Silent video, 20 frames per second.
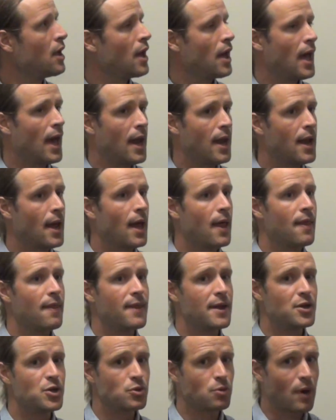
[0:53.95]
And
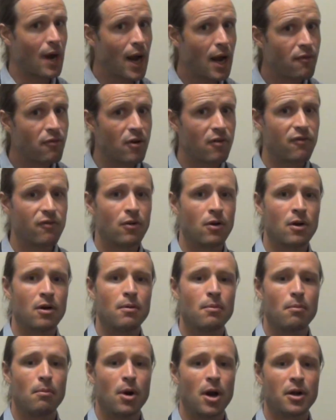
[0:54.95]
the driver for
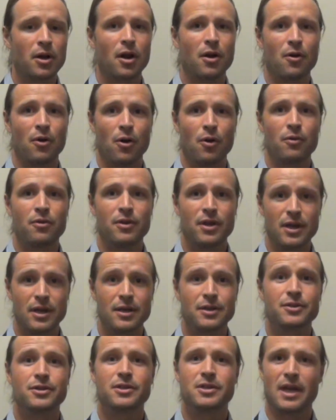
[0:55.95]
market growth
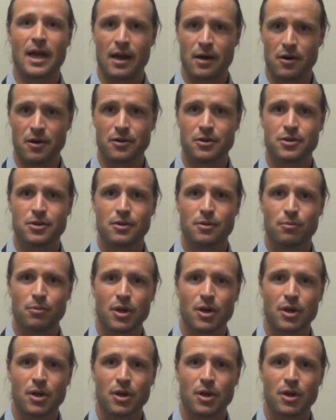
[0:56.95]
is standards.